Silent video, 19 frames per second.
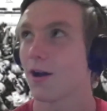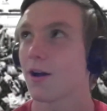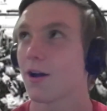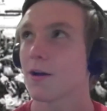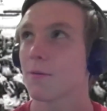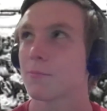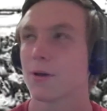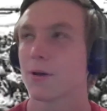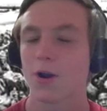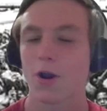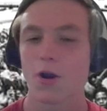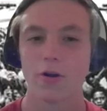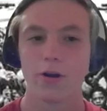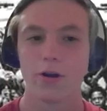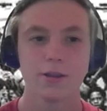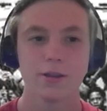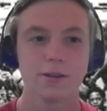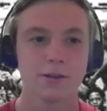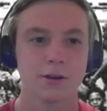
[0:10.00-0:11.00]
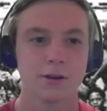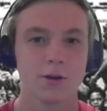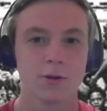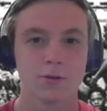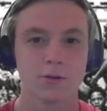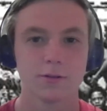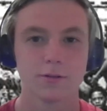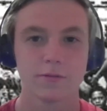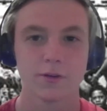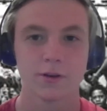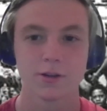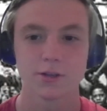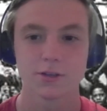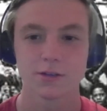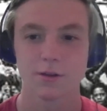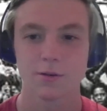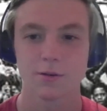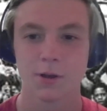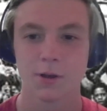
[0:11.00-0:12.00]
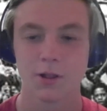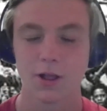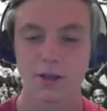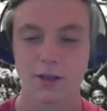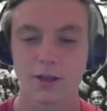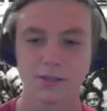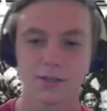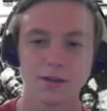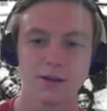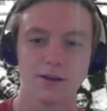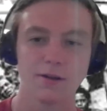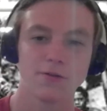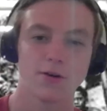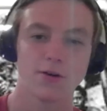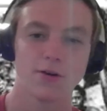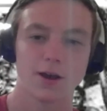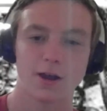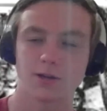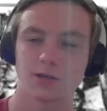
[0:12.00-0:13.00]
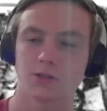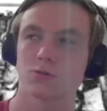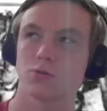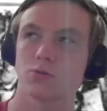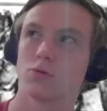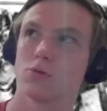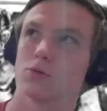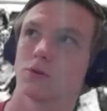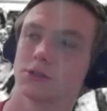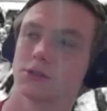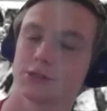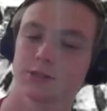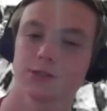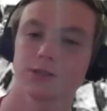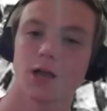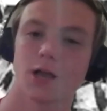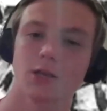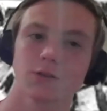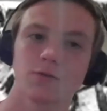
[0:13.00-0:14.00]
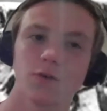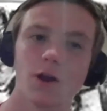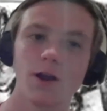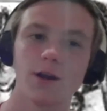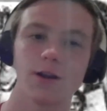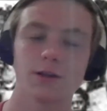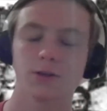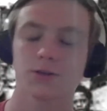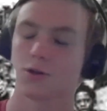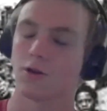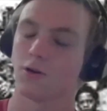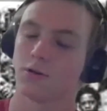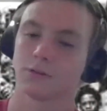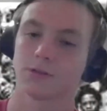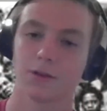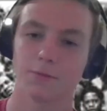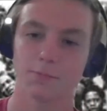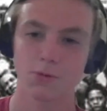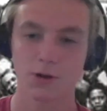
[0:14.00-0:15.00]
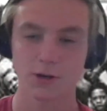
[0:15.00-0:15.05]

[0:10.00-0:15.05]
I've been all right, Finished up my last day of high school was last Friday, so I'm pretty